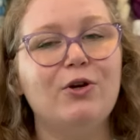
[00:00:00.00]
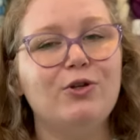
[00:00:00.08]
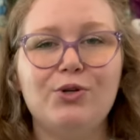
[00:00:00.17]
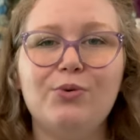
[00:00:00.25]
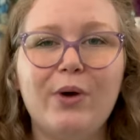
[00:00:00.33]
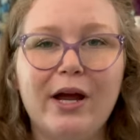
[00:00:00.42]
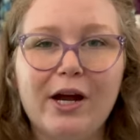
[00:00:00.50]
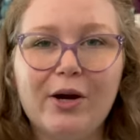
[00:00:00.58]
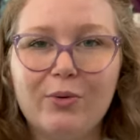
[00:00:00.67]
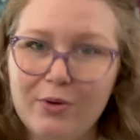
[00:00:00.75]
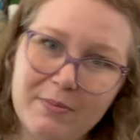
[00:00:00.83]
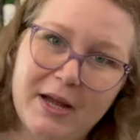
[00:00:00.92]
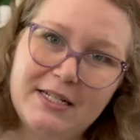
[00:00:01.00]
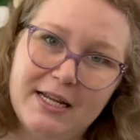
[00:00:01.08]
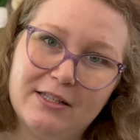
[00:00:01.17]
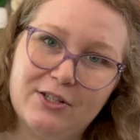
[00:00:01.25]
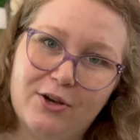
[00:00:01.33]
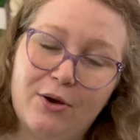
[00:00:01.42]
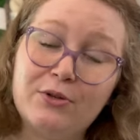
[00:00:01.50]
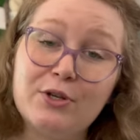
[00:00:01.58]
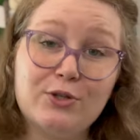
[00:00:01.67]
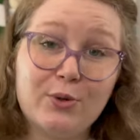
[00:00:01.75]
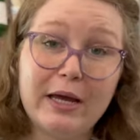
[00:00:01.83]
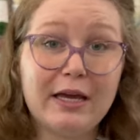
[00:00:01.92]
to wear with my dance clothes
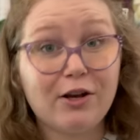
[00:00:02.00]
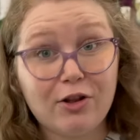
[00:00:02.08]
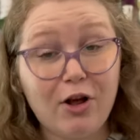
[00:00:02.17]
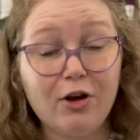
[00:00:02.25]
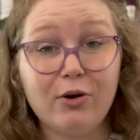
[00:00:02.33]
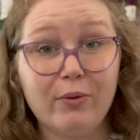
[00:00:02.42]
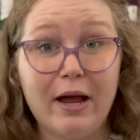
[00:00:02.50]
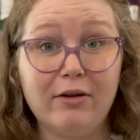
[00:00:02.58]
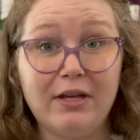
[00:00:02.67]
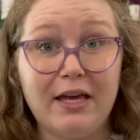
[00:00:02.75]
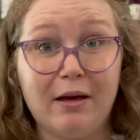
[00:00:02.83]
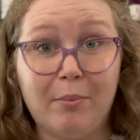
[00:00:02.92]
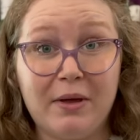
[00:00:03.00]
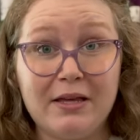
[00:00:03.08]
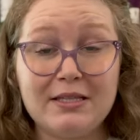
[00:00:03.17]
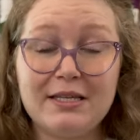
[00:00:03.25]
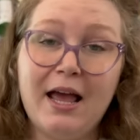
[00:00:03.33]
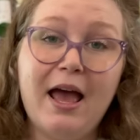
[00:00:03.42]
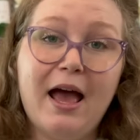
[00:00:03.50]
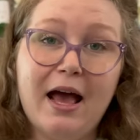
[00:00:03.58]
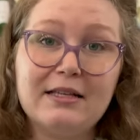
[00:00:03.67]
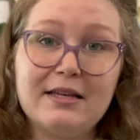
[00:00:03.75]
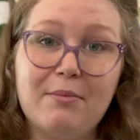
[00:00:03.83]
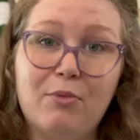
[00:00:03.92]
so I can clonk around campus
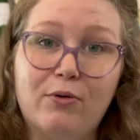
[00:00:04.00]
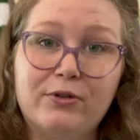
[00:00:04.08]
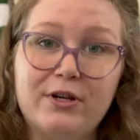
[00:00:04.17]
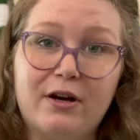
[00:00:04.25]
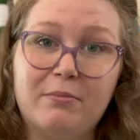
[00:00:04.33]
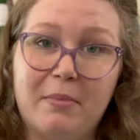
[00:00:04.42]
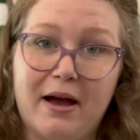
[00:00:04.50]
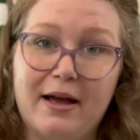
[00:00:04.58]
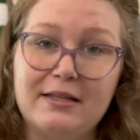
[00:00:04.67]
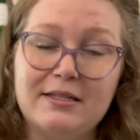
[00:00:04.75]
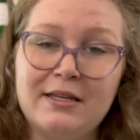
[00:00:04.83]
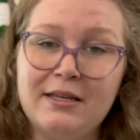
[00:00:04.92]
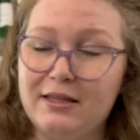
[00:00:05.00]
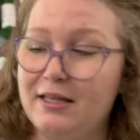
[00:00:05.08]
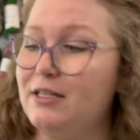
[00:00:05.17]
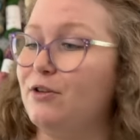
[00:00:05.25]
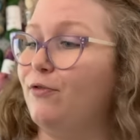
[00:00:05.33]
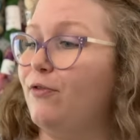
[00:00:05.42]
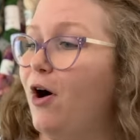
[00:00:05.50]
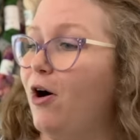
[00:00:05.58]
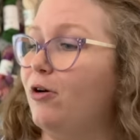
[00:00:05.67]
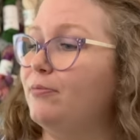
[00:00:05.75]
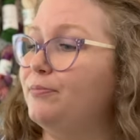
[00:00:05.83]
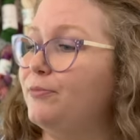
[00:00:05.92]
as I mold young minds this fall.